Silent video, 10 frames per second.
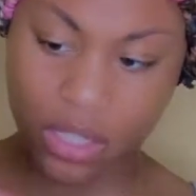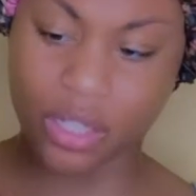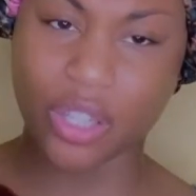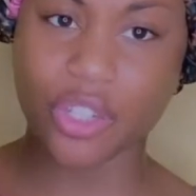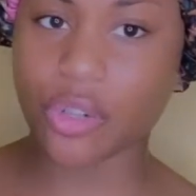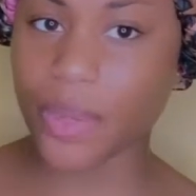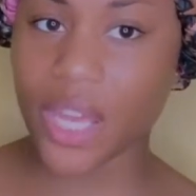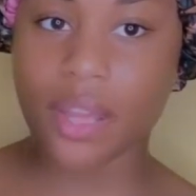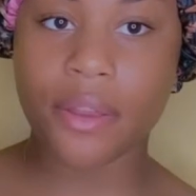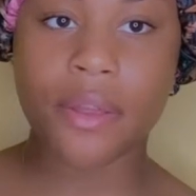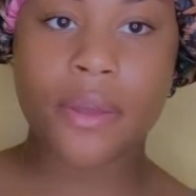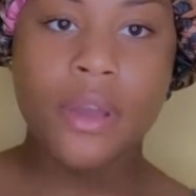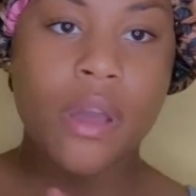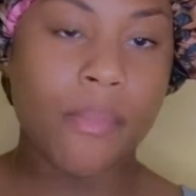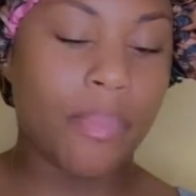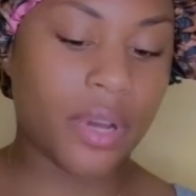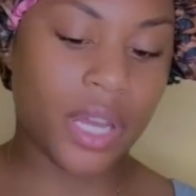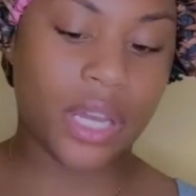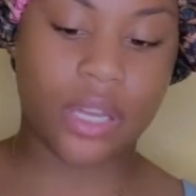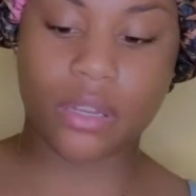little bit,
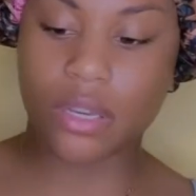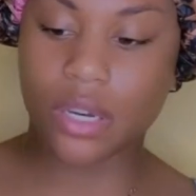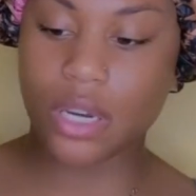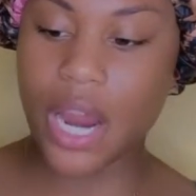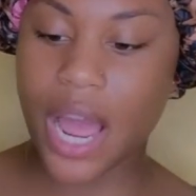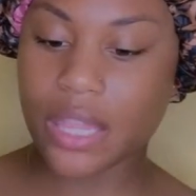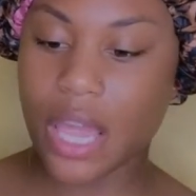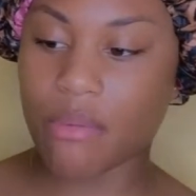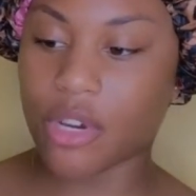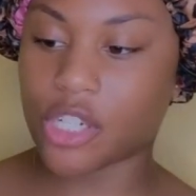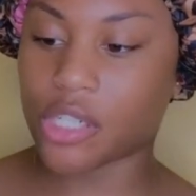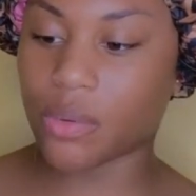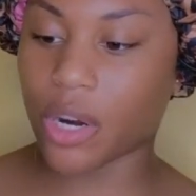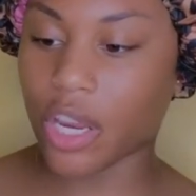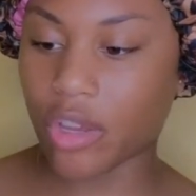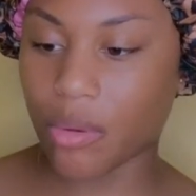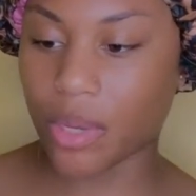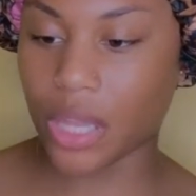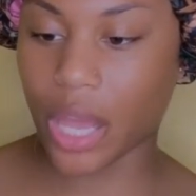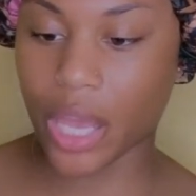but not that much to where you'll
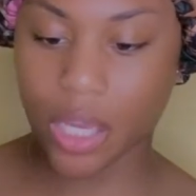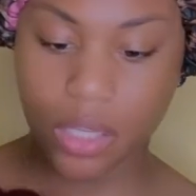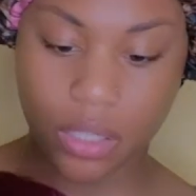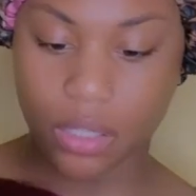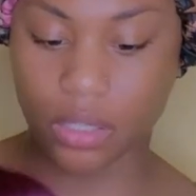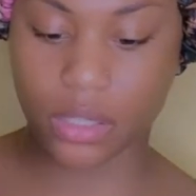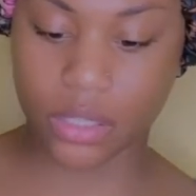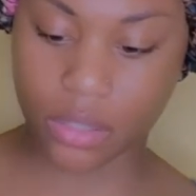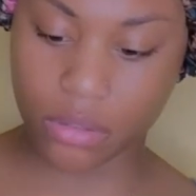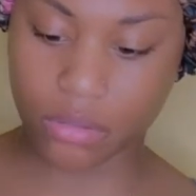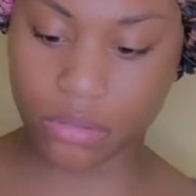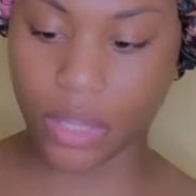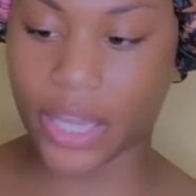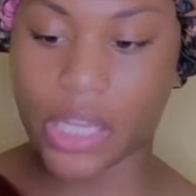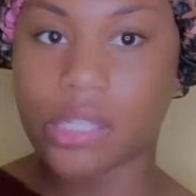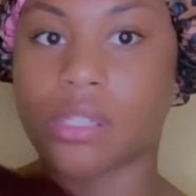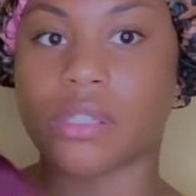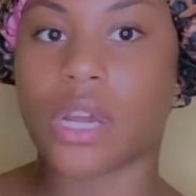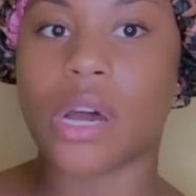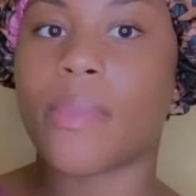be like it's
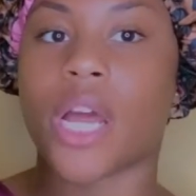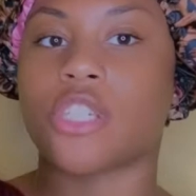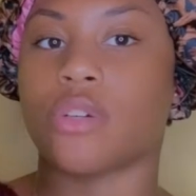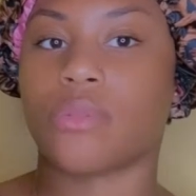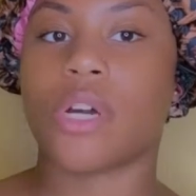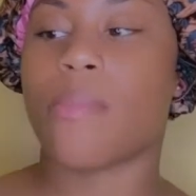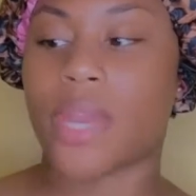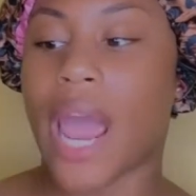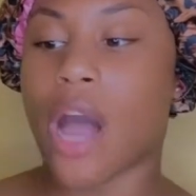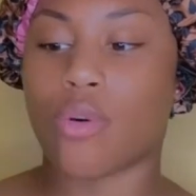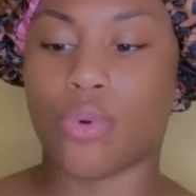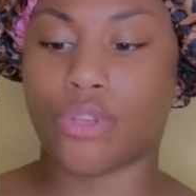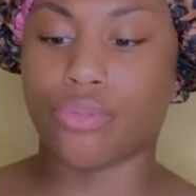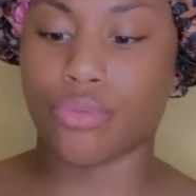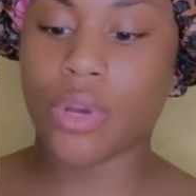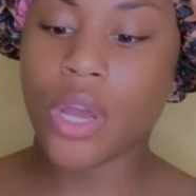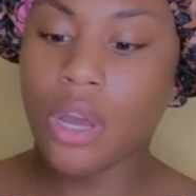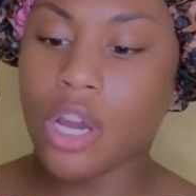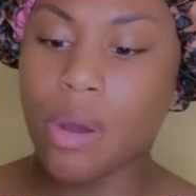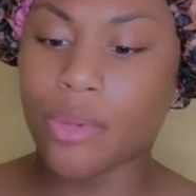coming out when you
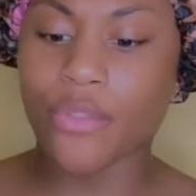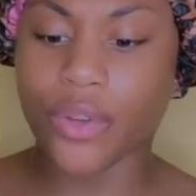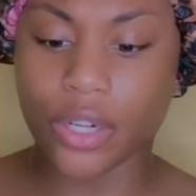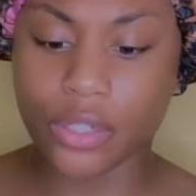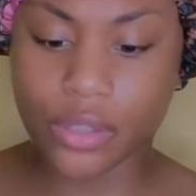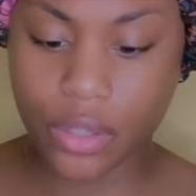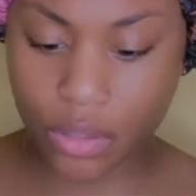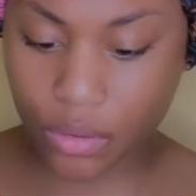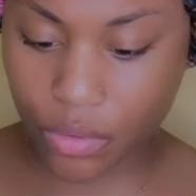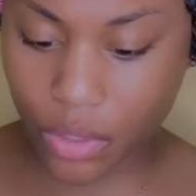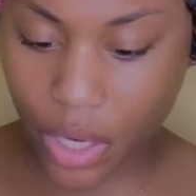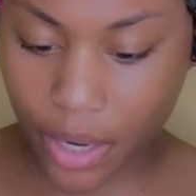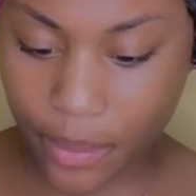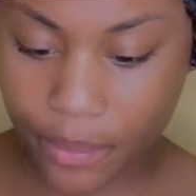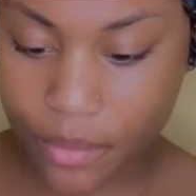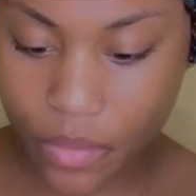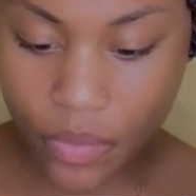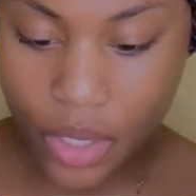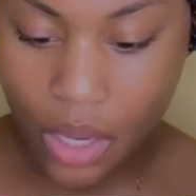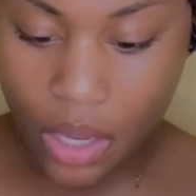comb your fingers through the hair.
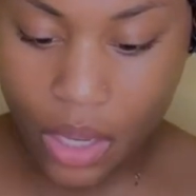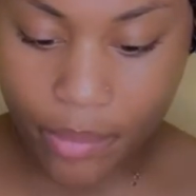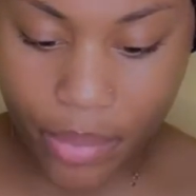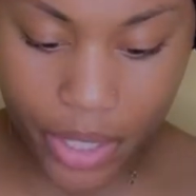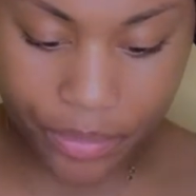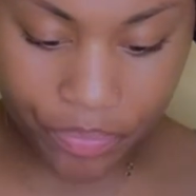But